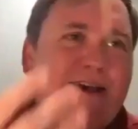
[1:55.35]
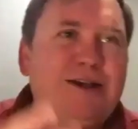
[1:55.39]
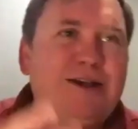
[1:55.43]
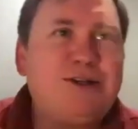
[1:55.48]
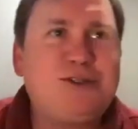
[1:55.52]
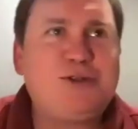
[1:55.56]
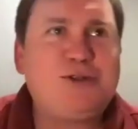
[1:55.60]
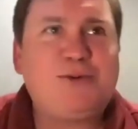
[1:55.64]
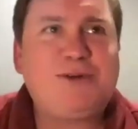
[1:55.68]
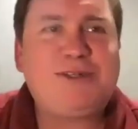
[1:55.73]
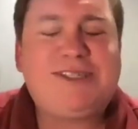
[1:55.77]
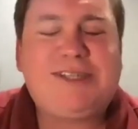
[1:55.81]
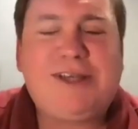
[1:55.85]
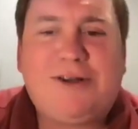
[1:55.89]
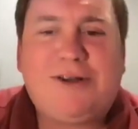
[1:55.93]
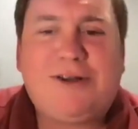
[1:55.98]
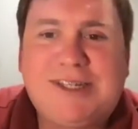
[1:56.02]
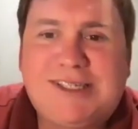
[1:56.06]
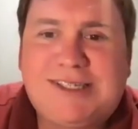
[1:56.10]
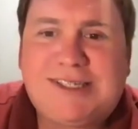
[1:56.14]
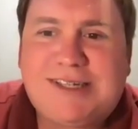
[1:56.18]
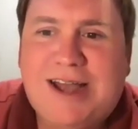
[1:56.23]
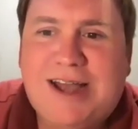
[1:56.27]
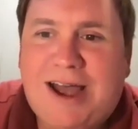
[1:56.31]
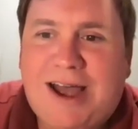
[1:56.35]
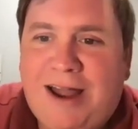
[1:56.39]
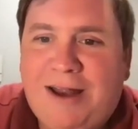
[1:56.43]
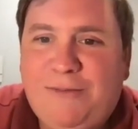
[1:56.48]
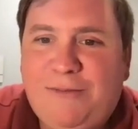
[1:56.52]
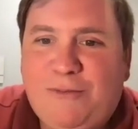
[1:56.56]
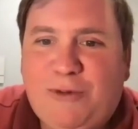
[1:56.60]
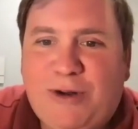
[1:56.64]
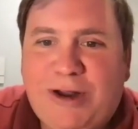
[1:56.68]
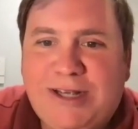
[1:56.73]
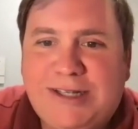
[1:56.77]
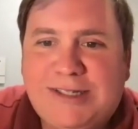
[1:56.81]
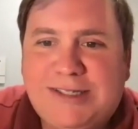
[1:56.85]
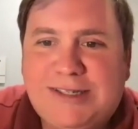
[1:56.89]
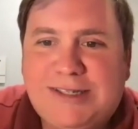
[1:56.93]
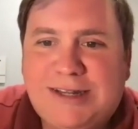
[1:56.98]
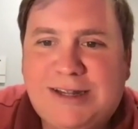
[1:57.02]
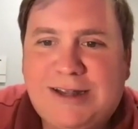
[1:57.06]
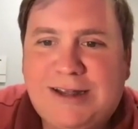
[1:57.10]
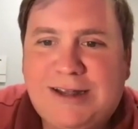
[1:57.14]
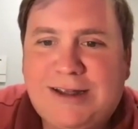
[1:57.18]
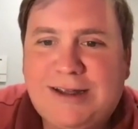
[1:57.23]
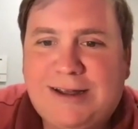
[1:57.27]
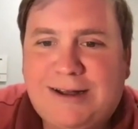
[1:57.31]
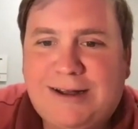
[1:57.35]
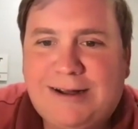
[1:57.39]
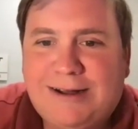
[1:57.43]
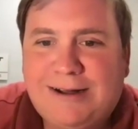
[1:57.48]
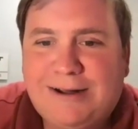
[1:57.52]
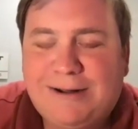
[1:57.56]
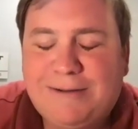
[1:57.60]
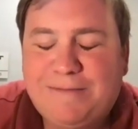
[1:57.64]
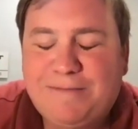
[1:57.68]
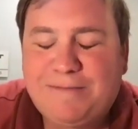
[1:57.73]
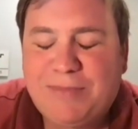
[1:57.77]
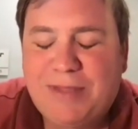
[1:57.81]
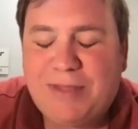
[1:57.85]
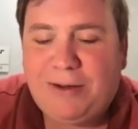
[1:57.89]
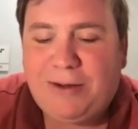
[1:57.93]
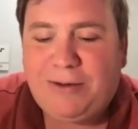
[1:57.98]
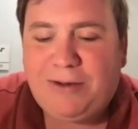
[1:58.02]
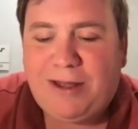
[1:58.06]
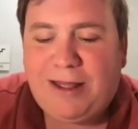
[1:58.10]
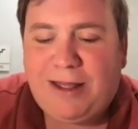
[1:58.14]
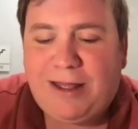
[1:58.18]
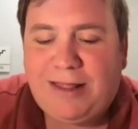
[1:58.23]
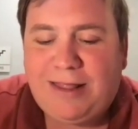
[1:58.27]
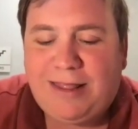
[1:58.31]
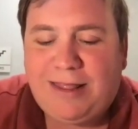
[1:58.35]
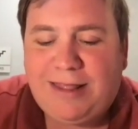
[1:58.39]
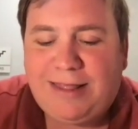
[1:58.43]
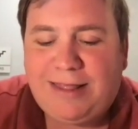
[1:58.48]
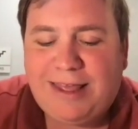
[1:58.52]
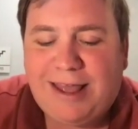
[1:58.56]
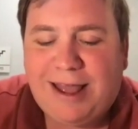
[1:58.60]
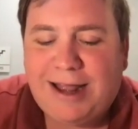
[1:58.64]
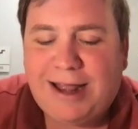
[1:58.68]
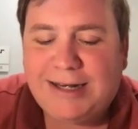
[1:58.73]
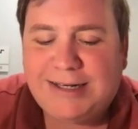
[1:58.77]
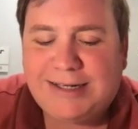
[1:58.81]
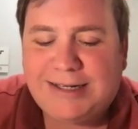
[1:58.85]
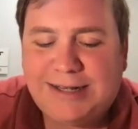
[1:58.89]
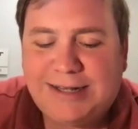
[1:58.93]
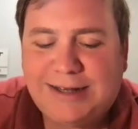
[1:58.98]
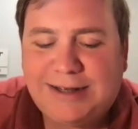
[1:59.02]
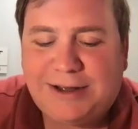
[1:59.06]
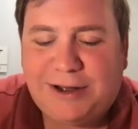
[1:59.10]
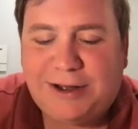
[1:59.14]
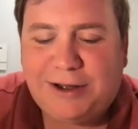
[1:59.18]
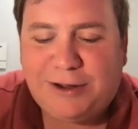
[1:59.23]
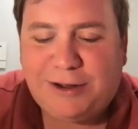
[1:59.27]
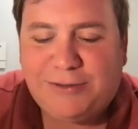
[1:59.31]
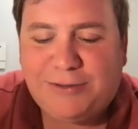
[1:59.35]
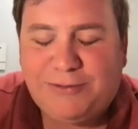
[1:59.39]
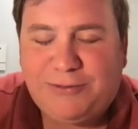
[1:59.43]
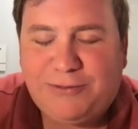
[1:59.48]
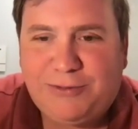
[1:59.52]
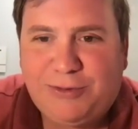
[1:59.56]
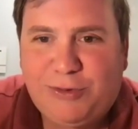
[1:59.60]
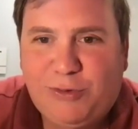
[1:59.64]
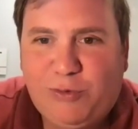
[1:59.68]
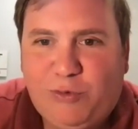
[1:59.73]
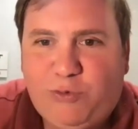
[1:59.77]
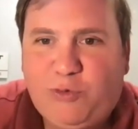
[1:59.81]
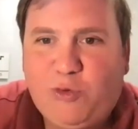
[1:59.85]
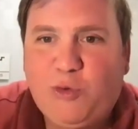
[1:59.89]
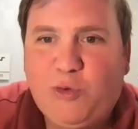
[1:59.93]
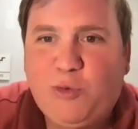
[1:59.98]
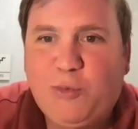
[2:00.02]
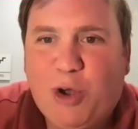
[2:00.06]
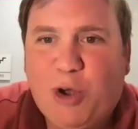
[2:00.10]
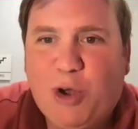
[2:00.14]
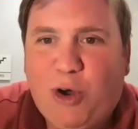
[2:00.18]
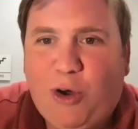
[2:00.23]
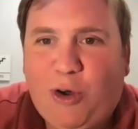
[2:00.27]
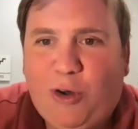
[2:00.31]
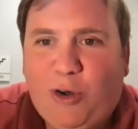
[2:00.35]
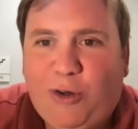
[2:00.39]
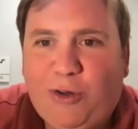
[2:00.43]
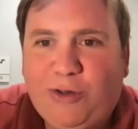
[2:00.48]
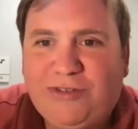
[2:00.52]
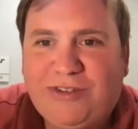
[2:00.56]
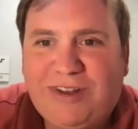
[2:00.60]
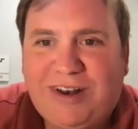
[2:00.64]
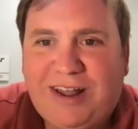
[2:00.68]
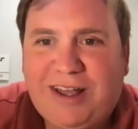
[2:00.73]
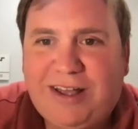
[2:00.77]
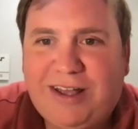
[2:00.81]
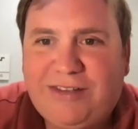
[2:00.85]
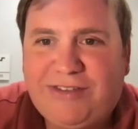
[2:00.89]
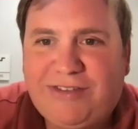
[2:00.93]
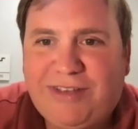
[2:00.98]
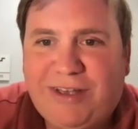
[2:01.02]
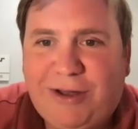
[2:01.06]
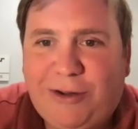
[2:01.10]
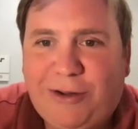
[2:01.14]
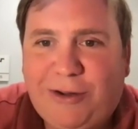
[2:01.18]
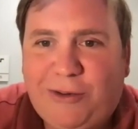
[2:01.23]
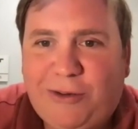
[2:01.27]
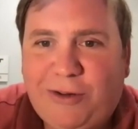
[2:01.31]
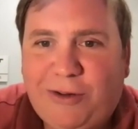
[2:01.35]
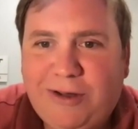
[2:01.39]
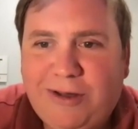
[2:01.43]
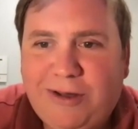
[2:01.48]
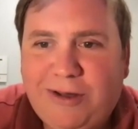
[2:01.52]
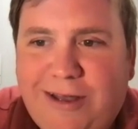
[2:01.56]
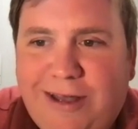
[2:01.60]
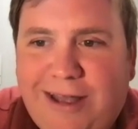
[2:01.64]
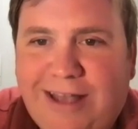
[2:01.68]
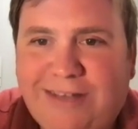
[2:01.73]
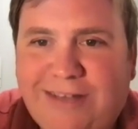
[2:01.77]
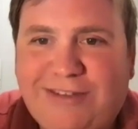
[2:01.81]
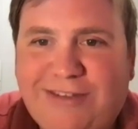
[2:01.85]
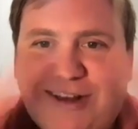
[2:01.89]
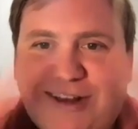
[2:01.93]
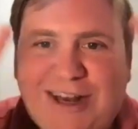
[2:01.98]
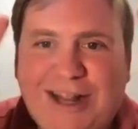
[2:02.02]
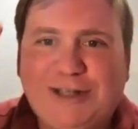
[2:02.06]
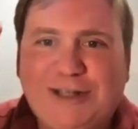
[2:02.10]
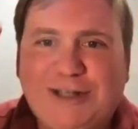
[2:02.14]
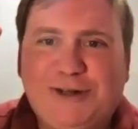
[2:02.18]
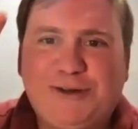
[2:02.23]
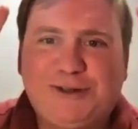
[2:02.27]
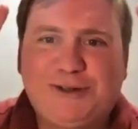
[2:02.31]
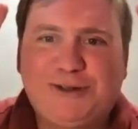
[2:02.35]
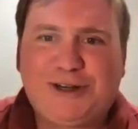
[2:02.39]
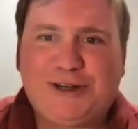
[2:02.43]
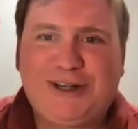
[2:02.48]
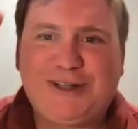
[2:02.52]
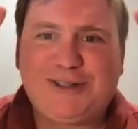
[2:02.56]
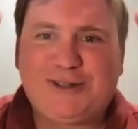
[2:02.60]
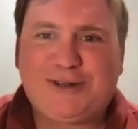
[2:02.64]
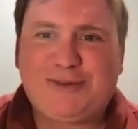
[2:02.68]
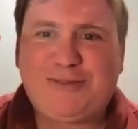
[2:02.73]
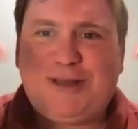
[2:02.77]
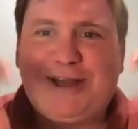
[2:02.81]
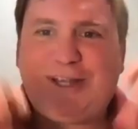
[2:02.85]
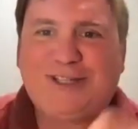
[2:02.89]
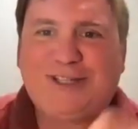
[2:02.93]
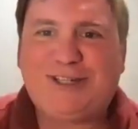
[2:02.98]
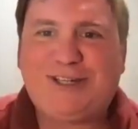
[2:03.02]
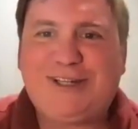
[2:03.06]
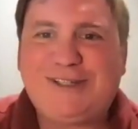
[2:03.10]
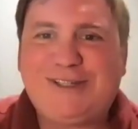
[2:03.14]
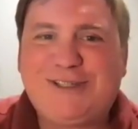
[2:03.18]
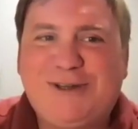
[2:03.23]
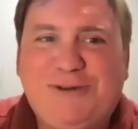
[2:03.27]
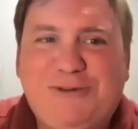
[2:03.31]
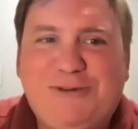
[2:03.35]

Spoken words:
so we see all this time wasting, and the idea of Zoom calls and Excel as a digital transformation